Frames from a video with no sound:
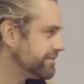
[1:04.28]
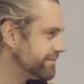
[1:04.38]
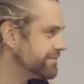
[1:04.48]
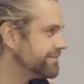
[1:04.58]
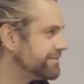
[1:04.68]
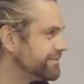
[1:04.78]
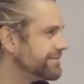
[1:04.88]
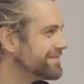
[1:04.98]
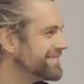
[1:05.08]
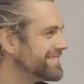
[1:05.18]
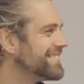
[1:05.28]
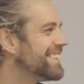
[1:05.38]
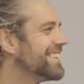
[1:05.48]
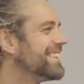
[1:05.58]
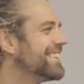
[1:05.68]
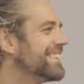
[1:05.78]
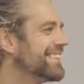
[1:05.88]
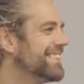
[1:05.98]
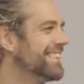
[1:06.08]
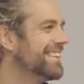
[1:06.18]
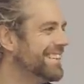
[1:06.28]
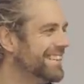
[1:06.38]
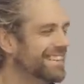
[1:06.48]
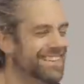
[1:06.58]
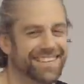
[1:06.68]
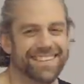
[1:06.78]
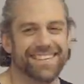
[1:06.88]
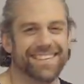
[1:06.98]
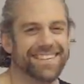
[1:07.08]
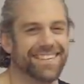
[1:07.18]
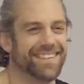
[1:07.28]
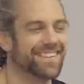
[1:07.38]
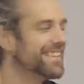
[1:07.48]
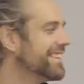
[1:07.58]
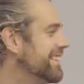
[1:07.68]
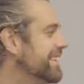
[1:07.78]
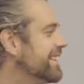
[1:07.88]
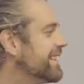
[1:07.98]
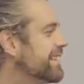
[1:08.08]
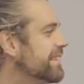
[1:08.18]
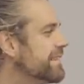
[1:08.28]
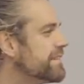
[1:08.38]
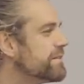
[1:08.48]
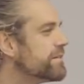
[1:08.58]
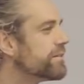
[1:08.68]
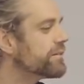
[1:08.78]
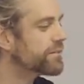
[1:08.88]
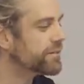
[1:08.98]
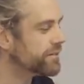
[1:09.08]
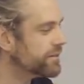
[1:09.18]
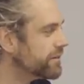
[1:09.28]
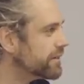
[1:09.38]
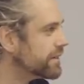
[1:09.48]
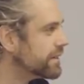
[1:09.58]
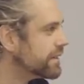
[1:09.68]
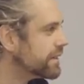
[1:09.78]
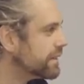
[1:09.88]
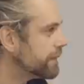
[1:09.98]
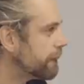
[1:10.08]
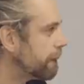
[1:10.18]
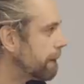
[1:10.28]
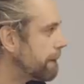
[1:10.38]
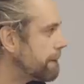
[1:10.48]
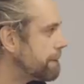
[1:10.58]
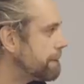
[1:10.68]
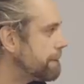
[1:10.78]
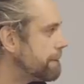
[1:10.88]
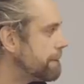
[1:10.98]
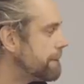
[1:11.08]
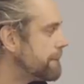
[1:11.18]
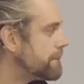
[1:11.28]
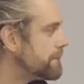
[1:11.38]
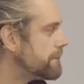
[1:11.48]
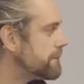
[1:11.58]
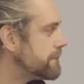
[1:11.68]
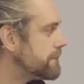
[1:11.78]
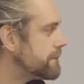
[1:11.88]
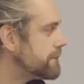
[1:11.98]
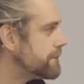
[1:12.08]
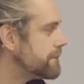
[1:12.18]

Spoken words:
This person isn't speaking.